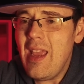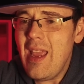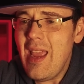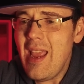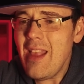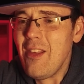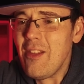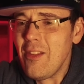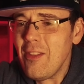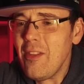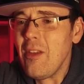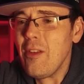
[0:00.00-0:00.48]

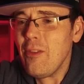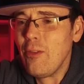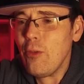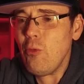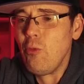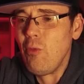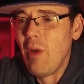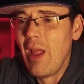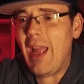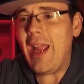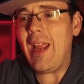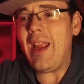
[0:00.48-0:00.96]
It just looks
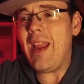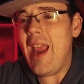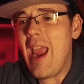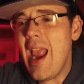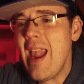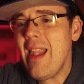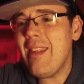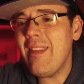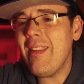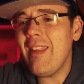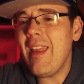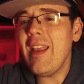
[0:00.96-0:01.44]
alright.
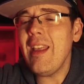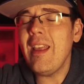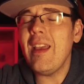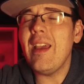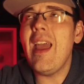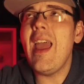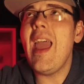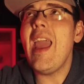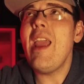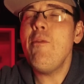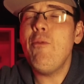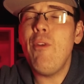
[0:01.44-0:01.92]
It's like
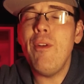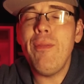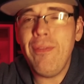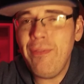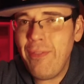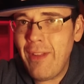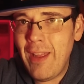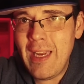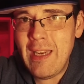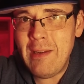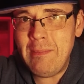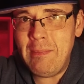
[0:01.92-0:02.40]
a
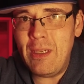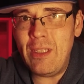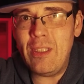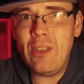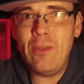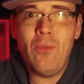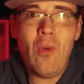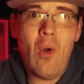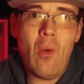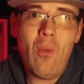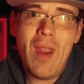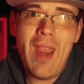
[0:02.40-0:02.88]
refinement
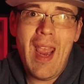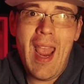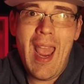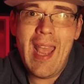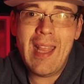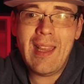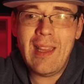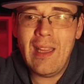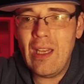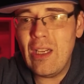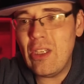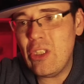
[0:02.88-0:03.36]
of what we
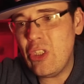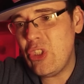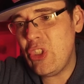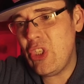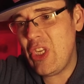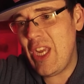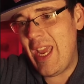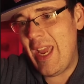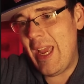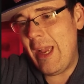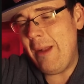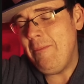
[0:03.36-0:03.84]
had last
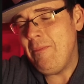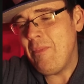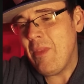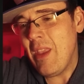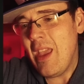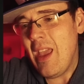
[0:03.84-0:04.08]
year.